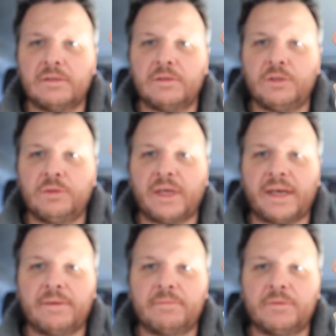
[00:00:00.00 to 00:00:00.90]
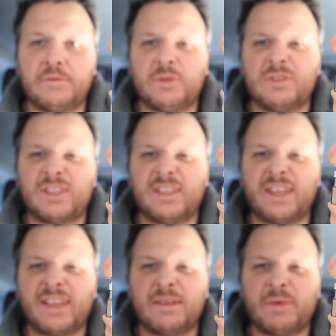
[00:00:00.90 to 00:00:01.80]
do that. If you can see
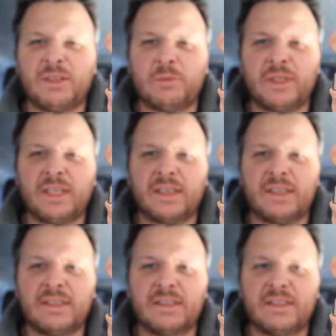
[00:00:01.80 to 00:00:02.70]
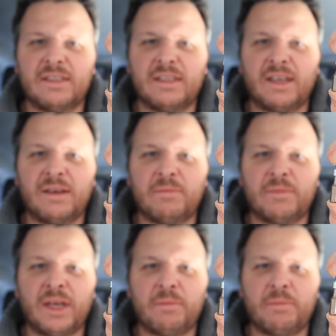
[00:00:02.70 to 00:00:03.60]
that, that may not be clear.
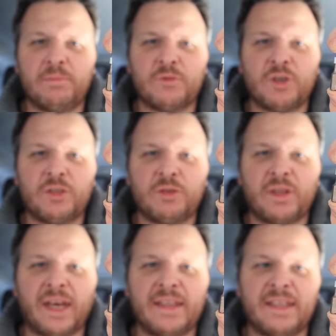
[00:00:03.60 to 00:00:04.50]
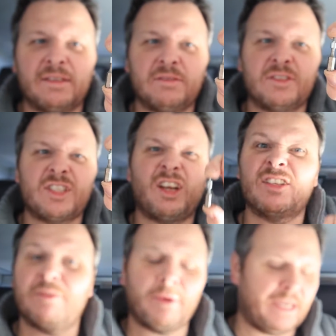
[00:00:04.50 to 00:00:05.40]
Try and do that, and then
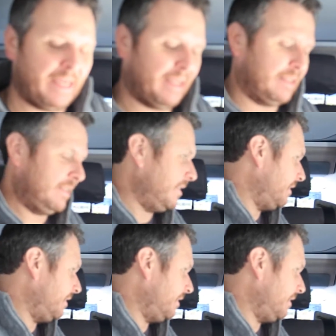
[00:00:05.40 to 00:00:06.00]
start it by hand.